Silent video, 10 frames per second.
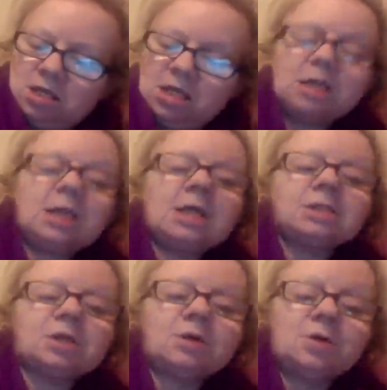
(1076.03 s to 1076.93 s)

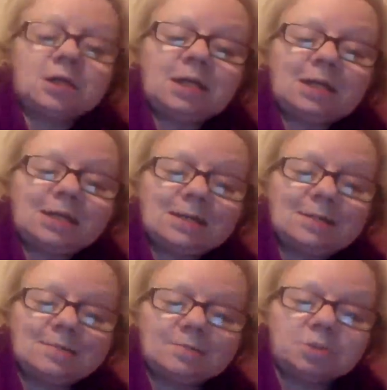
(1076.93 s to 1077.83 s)
unless I
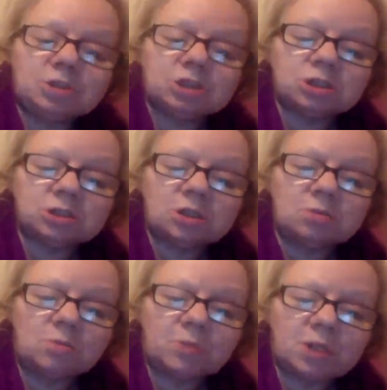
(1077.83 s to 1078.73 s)
have, which is
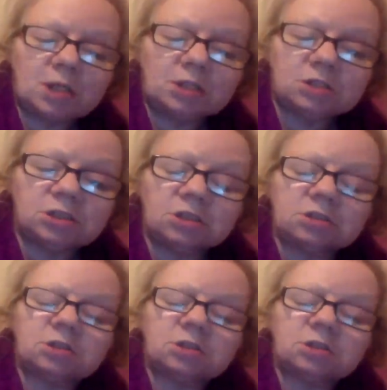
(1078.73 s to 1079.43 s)
no obligation,